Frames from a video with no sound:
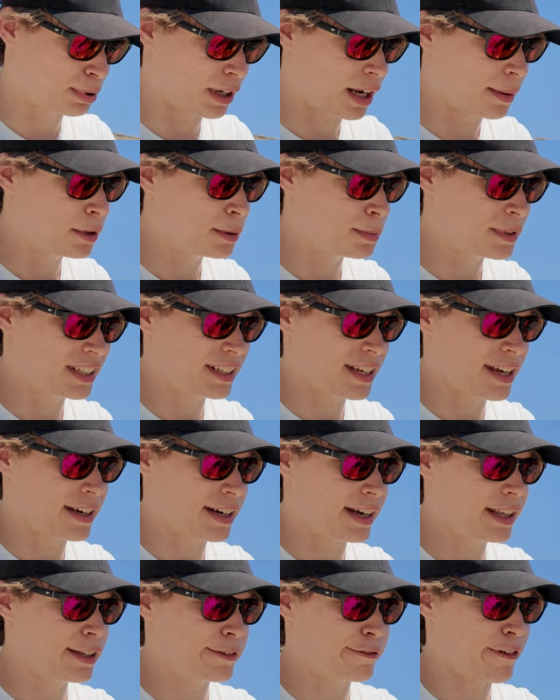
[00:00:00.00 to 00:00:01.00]
problem that can
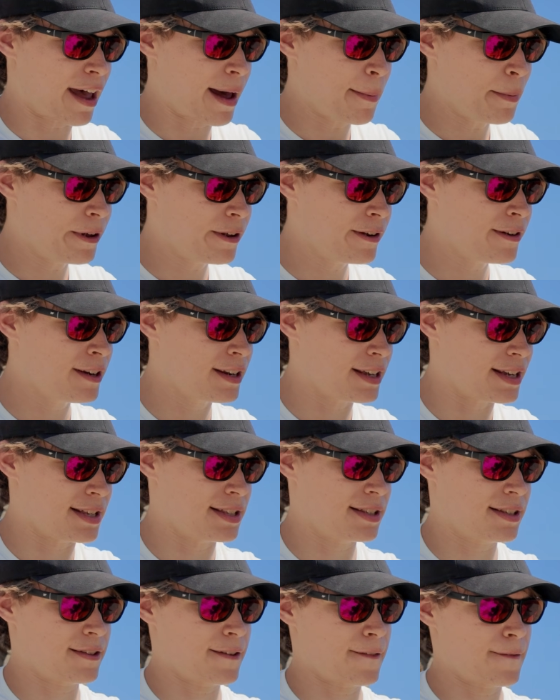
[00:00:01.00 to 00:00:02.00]
kind of happen
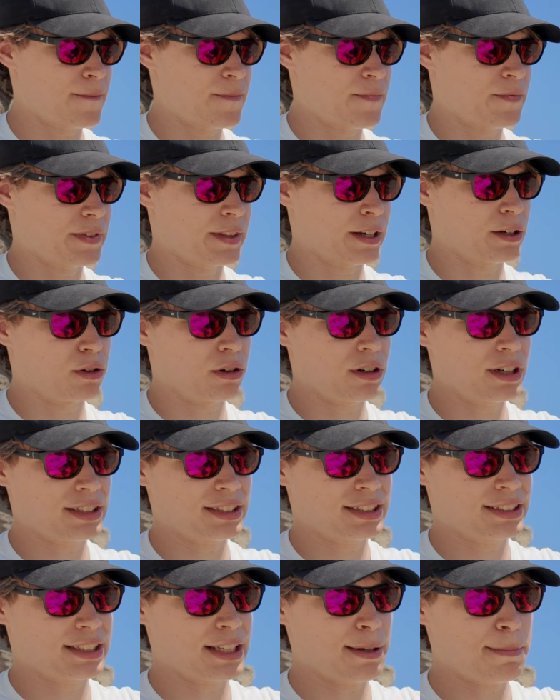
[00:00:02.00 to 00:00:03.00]
is the gourd
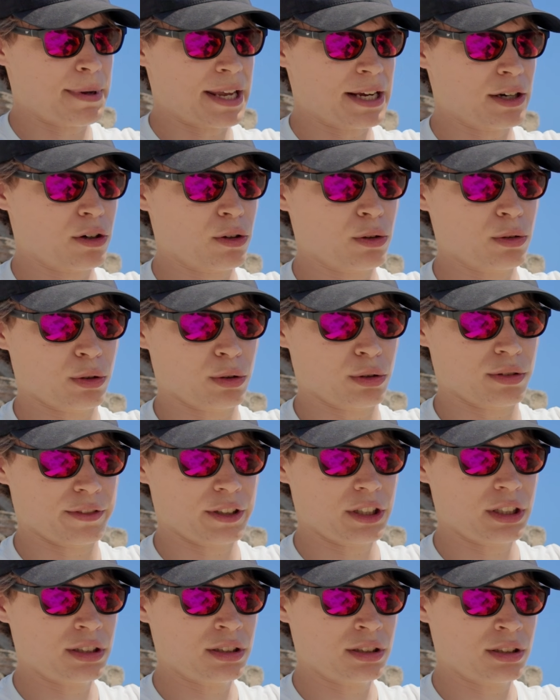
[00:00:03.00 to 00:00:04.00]
slipping all
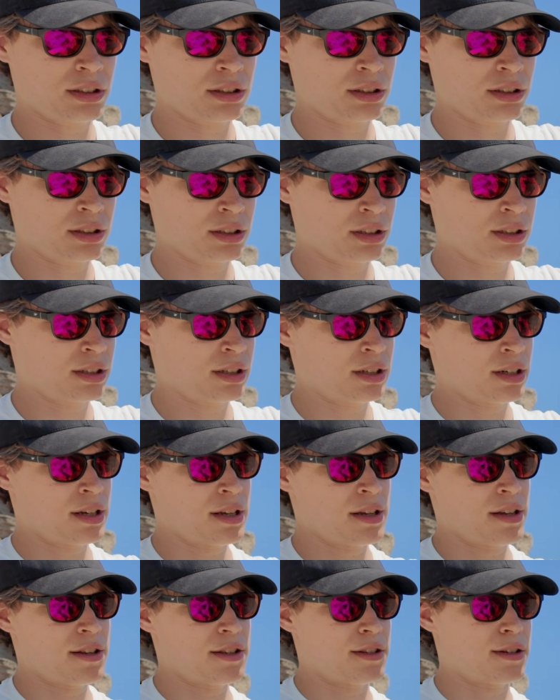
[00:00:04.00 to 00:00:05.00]
over.
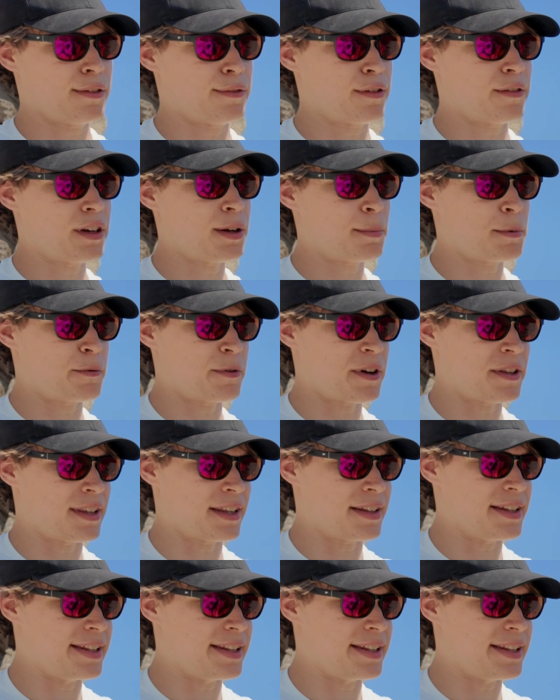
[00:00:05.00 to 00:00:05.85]
So if you want to prevent